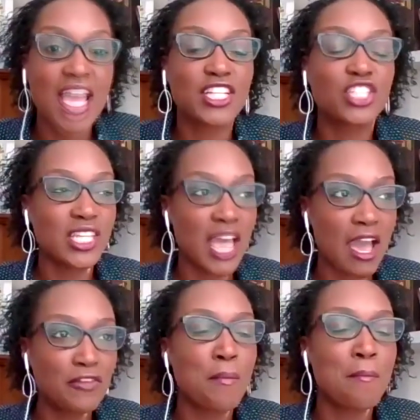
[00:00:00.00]
And just
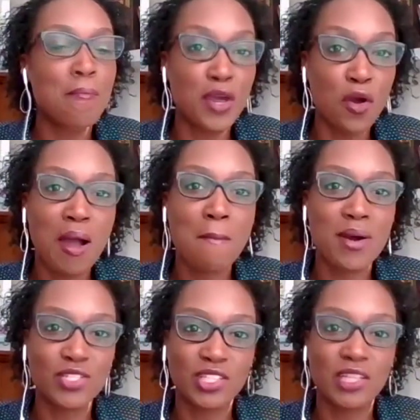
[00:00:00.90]
having to build my
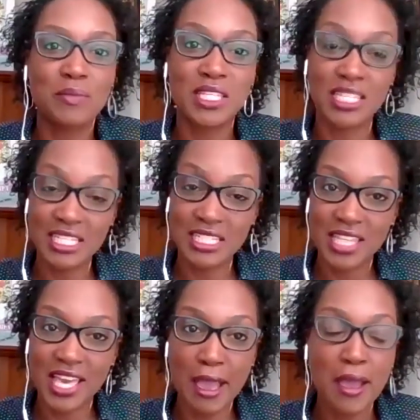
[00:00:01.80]
muscle up to get to that.